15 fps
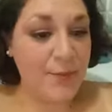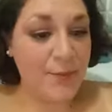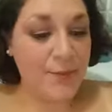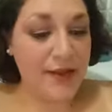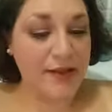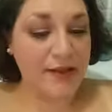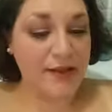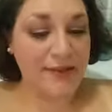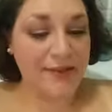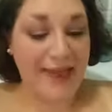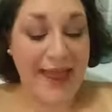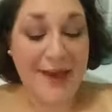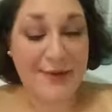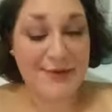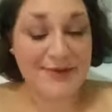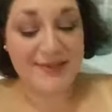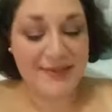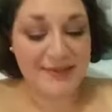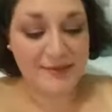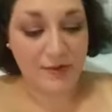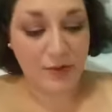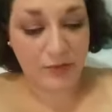but the
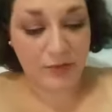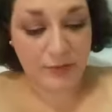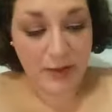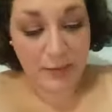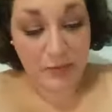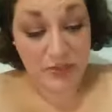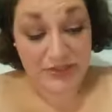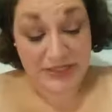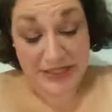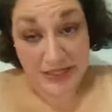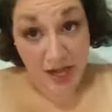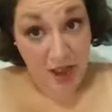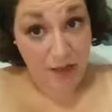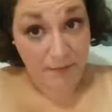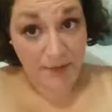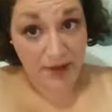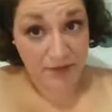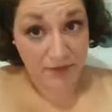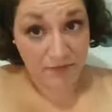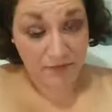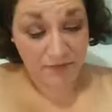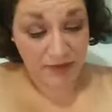household members did not pay
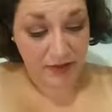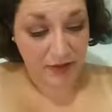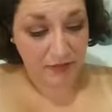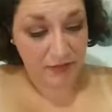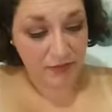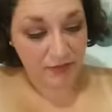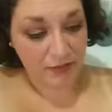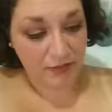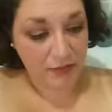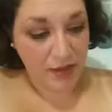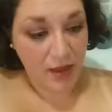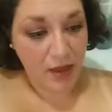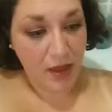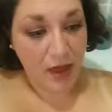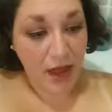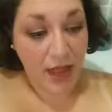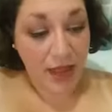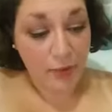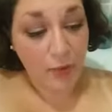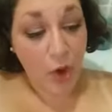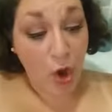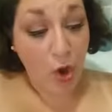their fee,
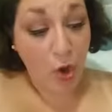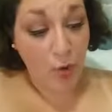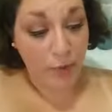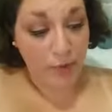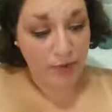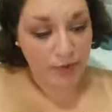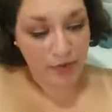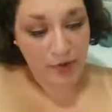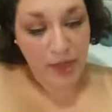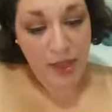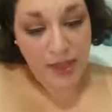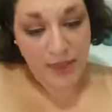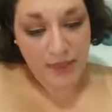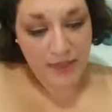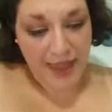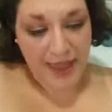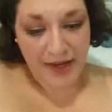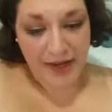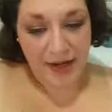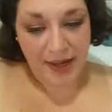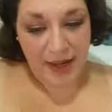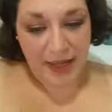I would hope
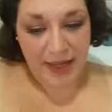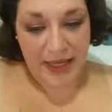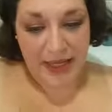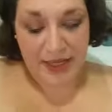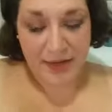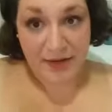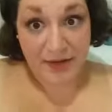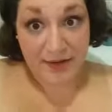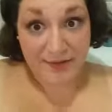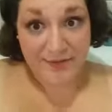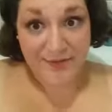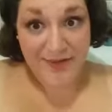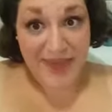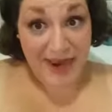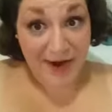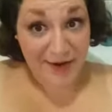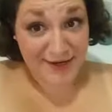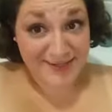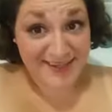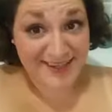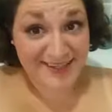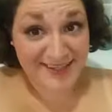that a
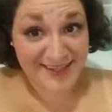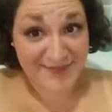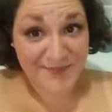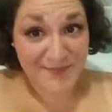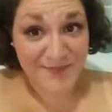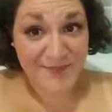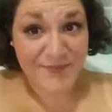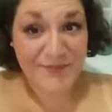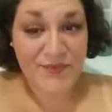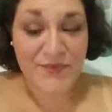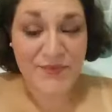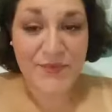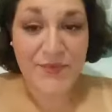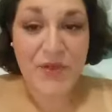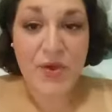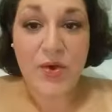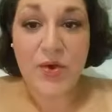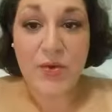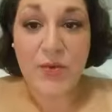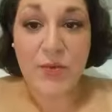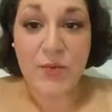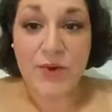caring citizen
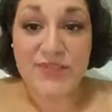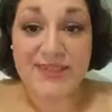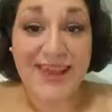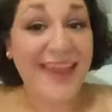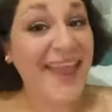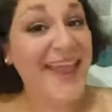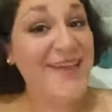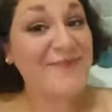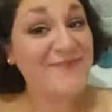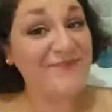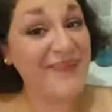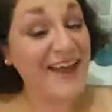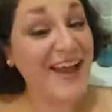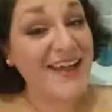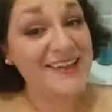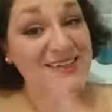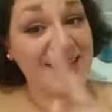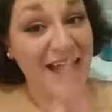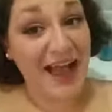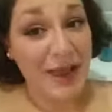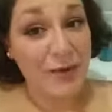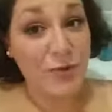would say, hey, guys,
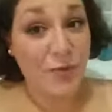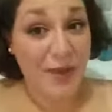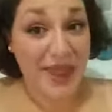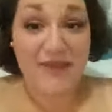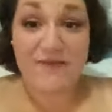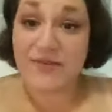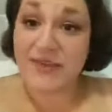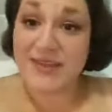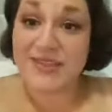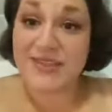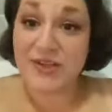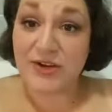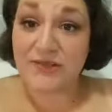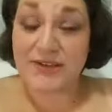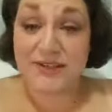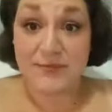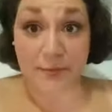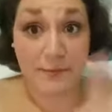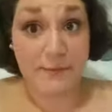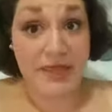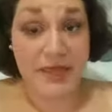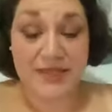I will pay for this service
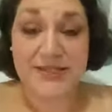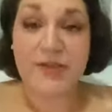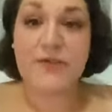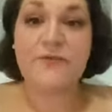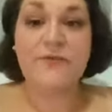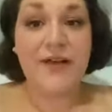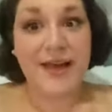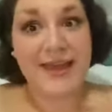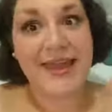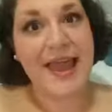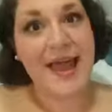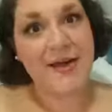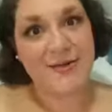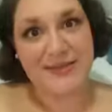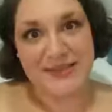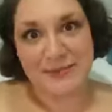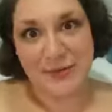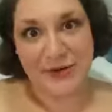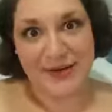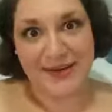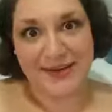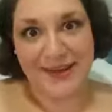because their fucking house is
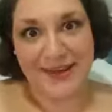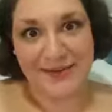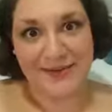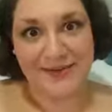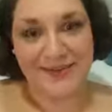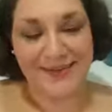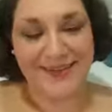burning down.